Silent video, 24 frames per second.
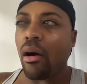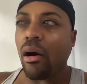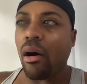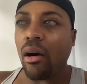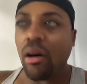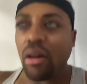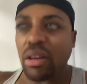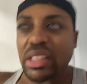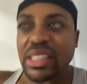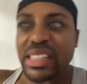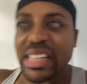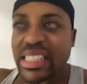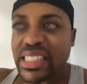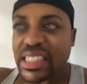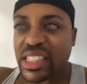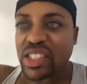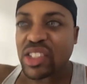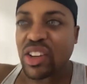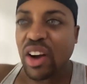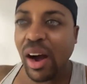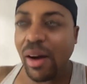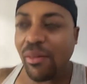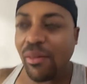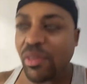all of this is
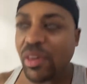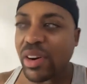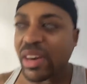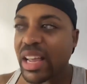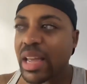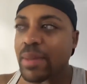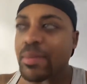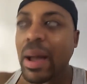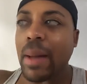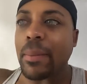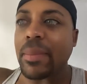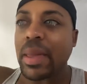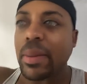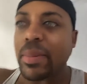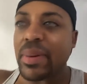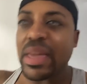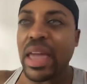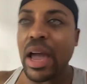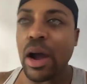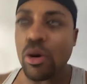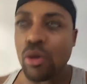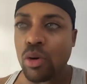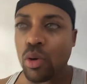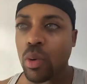covered in my
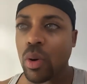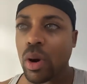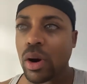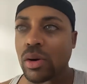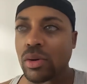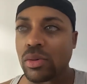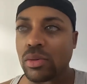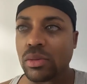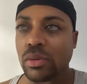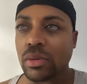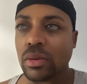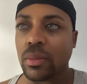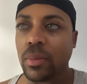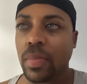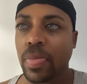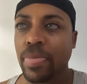BBL quote,